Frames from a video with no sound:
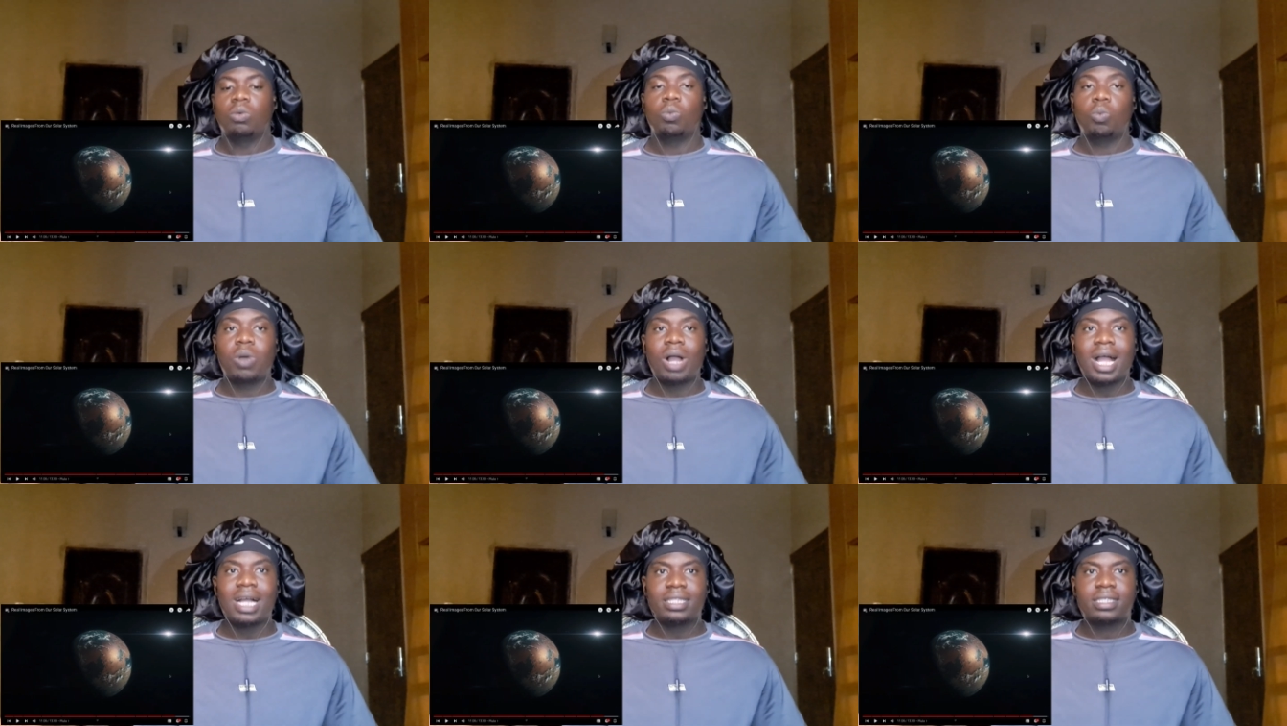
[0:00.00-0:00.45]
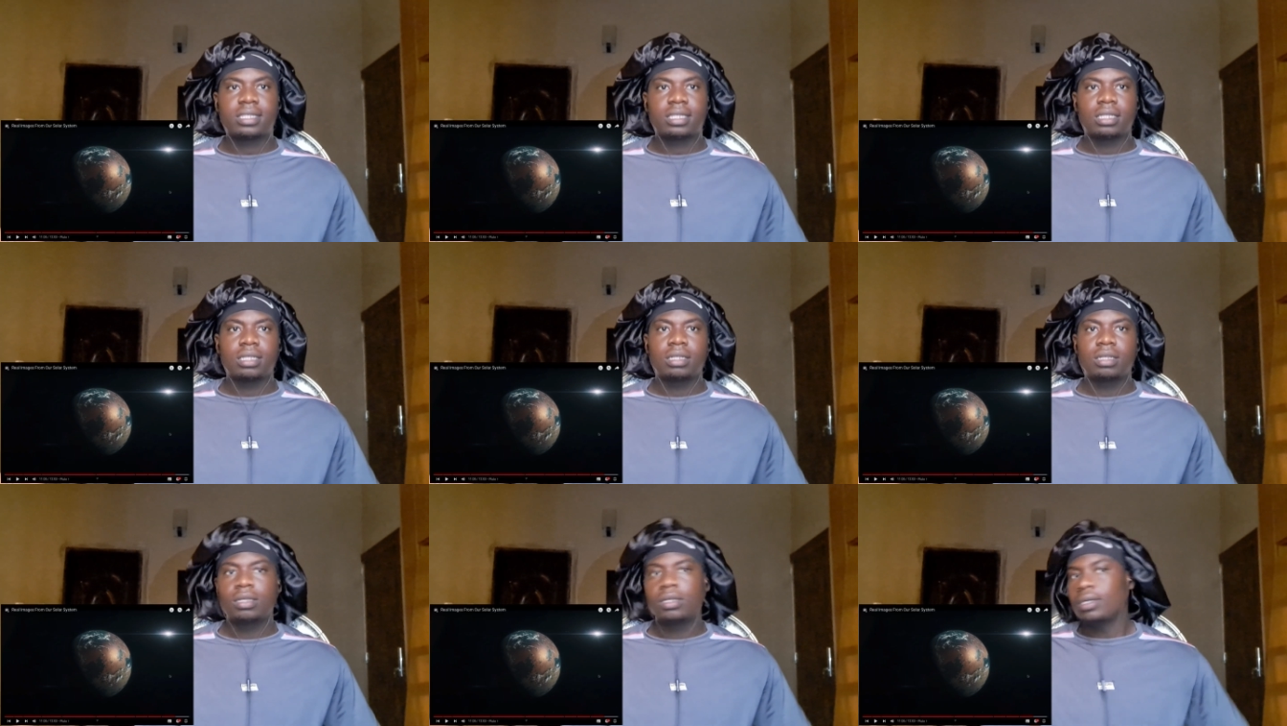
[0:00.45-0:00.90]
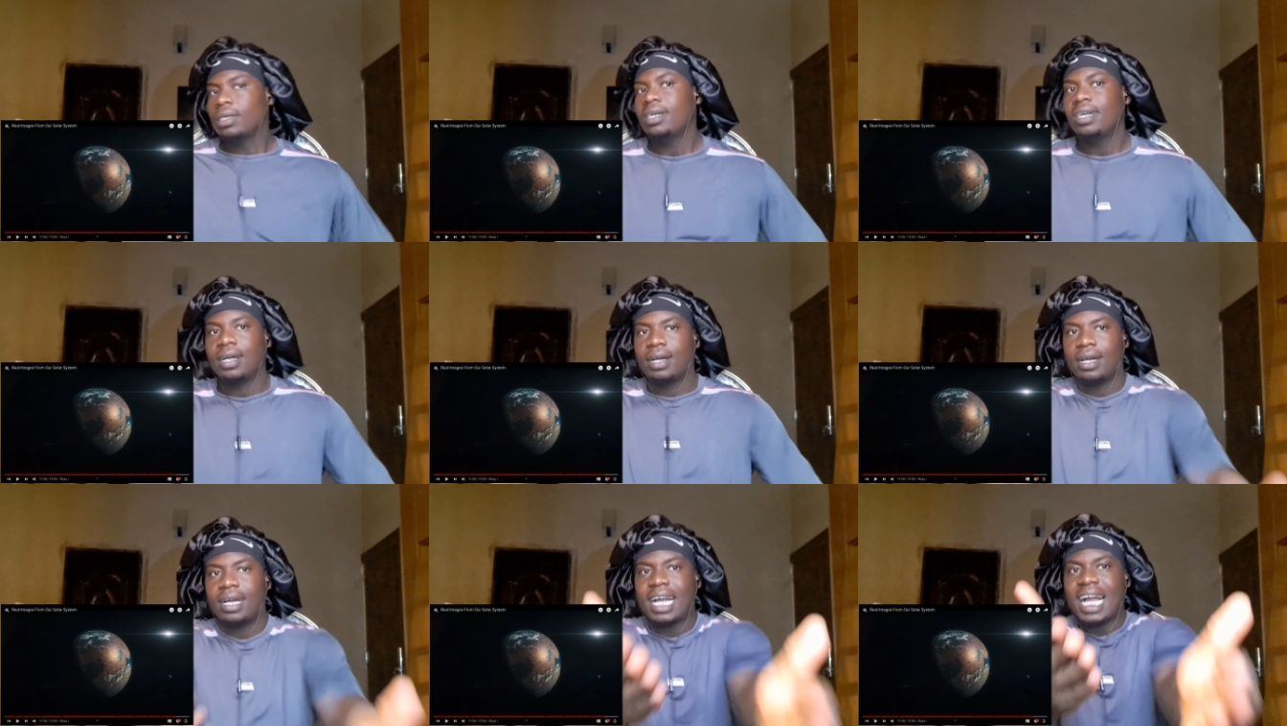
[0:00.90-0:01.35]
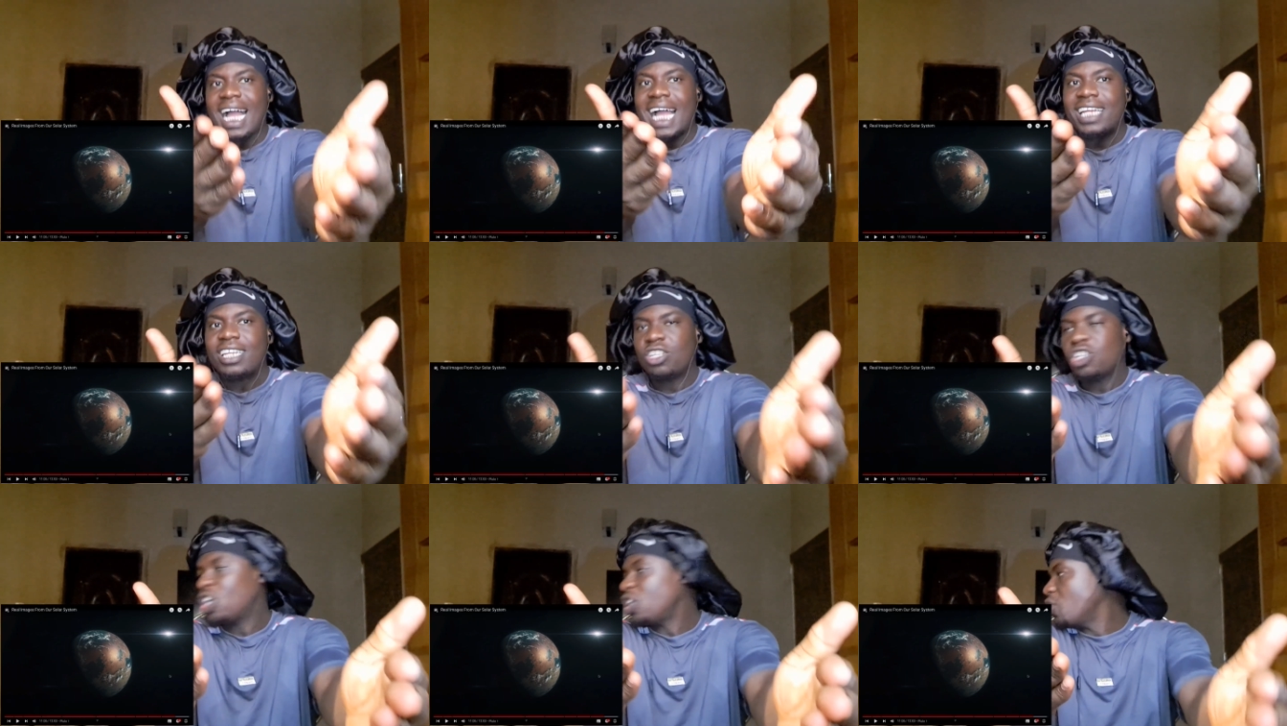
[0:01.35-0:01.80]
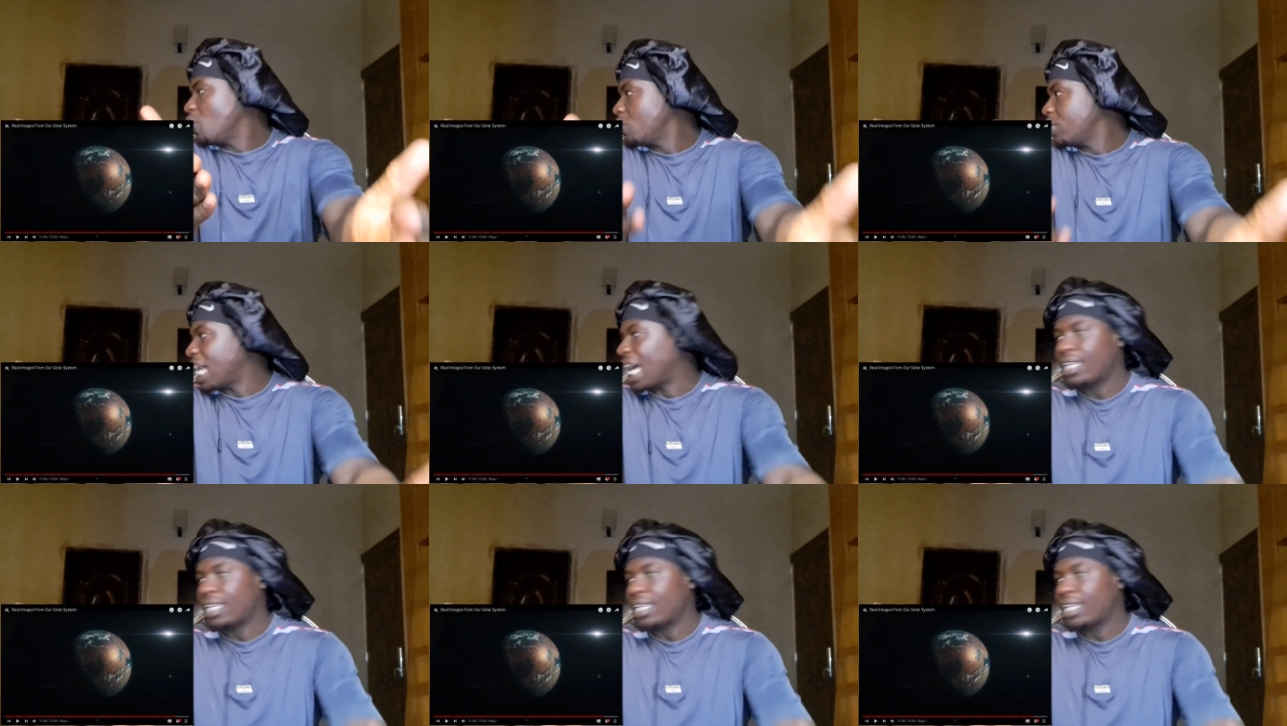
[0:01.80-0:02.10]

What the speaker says: What? I did not know